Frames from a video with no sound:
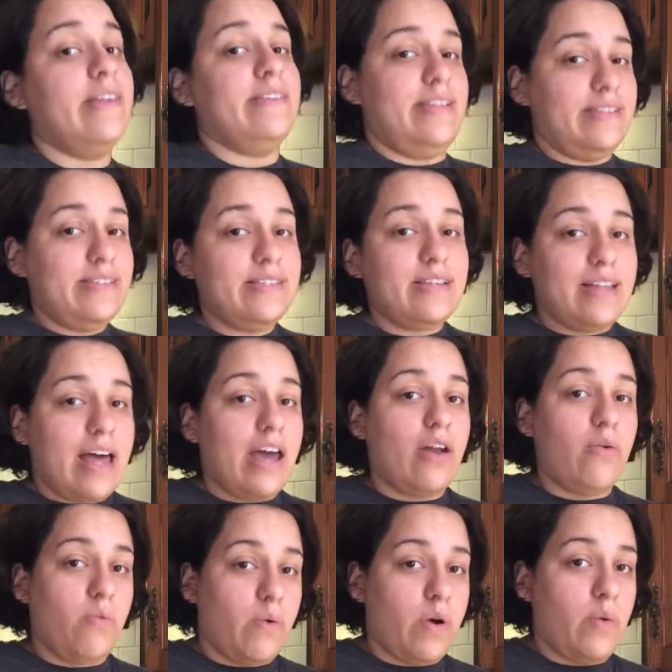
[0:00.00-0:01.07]
This is a lot
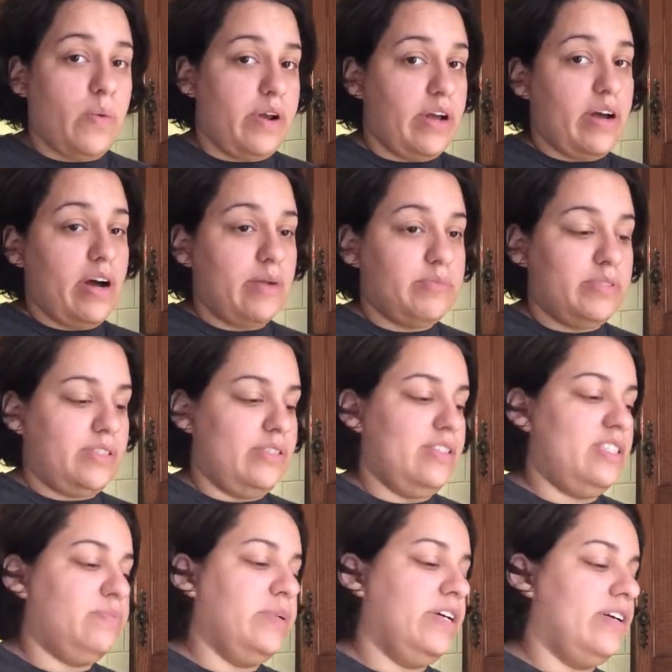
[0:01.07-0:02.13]
of work when it comes to
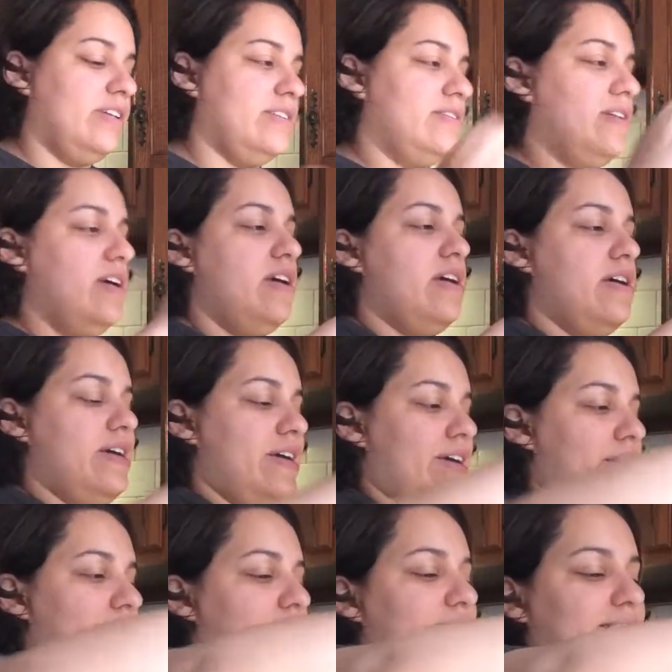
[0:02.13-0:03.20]
this, because
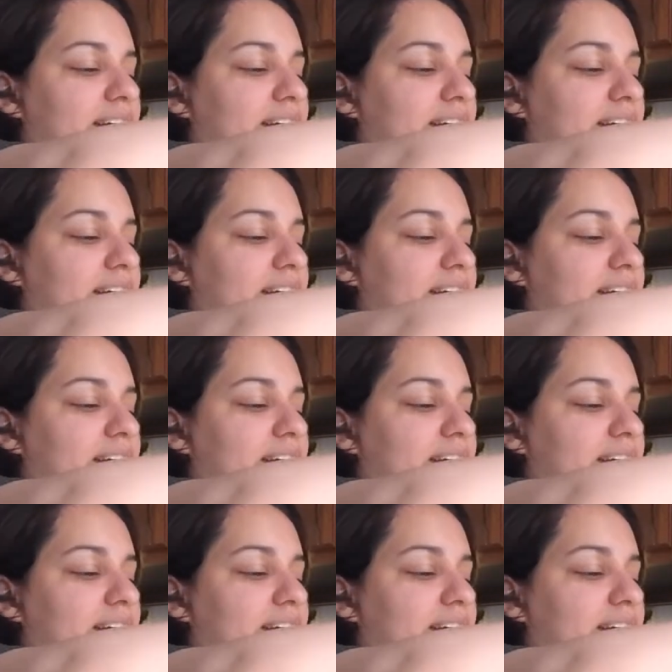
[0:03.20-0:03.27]
it's